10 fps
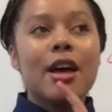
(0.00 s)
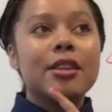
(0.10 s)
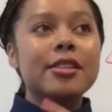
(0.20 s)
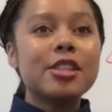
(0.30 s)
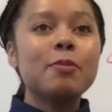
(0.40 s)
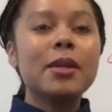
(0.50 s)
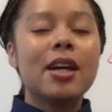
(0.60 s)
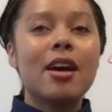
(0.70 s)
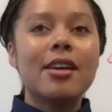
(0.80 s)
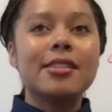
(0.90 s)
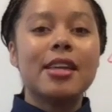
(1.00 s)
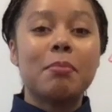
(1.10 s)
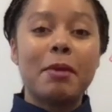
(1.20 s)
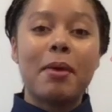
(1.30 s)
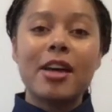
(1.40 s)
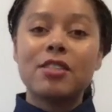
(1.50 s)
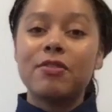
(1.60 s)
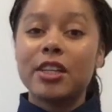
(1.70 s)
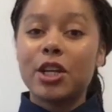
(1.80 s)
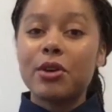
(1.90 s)
this is because in my past
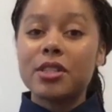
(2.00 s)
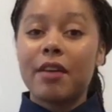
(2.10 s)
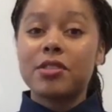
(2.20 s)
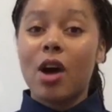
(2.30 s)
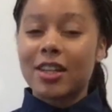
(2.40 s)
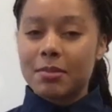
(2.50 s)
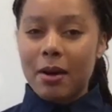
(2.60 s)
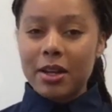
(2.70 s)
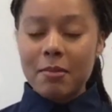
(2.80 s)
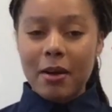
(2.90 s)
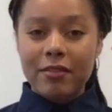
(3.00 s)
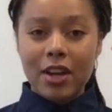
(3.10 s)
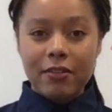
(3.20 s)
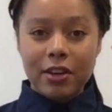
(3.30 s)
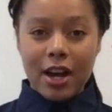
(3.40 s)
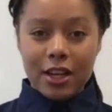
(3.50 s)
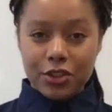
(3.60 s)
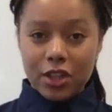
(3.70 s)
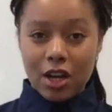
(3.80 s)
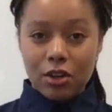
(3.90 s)
videos I've talked about it, but I've never
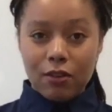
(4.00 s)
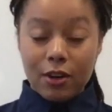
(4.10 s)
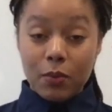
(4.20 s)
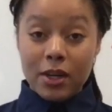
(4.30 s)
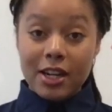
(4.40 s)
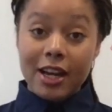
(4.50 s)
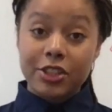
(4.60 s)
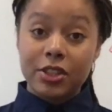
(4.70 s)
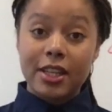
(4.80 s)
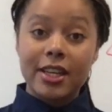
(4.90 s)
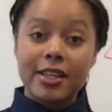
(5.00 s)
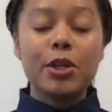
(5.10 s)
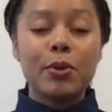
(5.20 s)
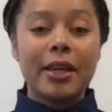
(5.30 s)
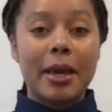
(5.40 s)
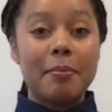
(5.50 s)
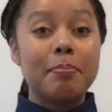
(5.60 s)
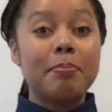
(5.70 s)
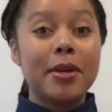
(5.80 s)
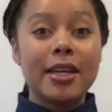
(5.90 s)
actually gone over what it actually is. I'm doing a
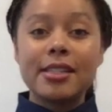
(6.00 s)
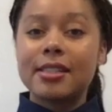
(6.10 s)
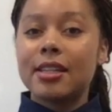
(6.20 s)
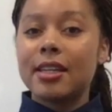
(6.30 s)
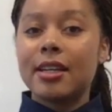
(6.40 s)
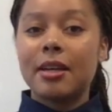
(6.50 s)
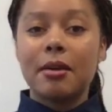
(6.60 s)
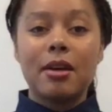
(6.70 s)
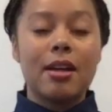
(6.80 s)
basic,